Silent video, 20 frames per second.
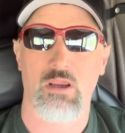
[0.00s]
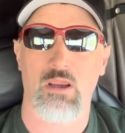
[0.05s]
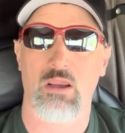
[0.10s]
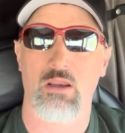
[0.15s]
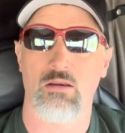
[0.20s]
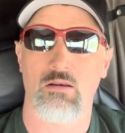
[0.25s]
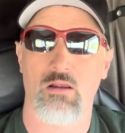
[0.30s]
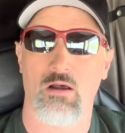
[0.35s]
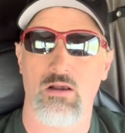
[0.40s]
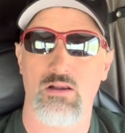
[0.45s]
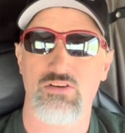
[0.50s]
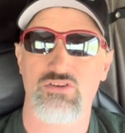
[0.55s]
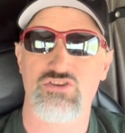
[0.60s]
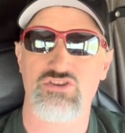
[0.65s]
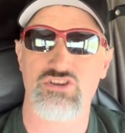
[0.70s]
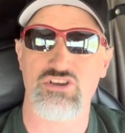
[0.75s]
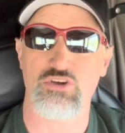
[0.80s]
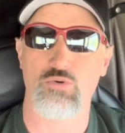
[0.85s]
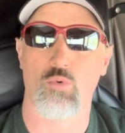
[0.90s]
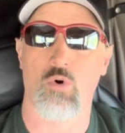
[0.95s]
and
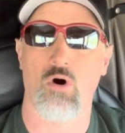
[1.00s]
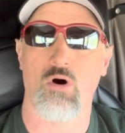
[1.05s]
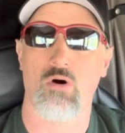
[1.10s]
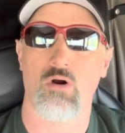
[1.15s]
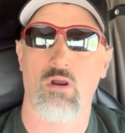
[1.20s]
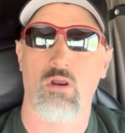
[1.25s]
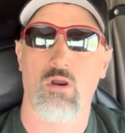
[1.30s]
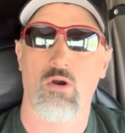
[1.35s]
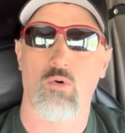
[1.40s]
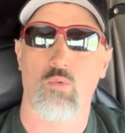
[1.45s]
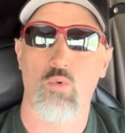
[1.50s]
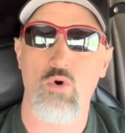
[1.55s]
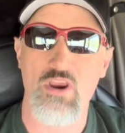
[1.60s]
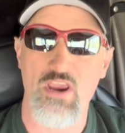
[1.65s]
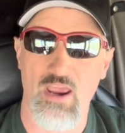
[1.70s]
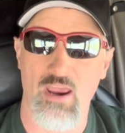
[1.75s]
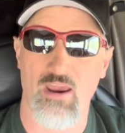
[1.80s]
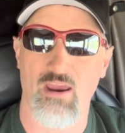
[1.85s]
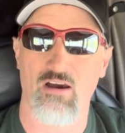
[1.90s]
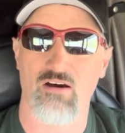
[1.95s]
see what
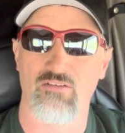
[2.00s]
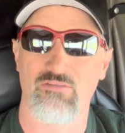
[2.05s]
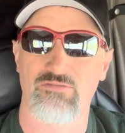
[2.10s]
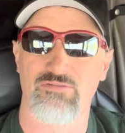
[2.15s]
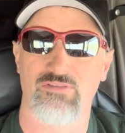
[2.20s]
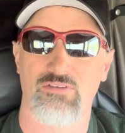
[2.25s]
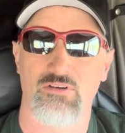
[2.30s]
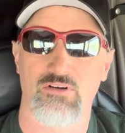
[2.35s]
we have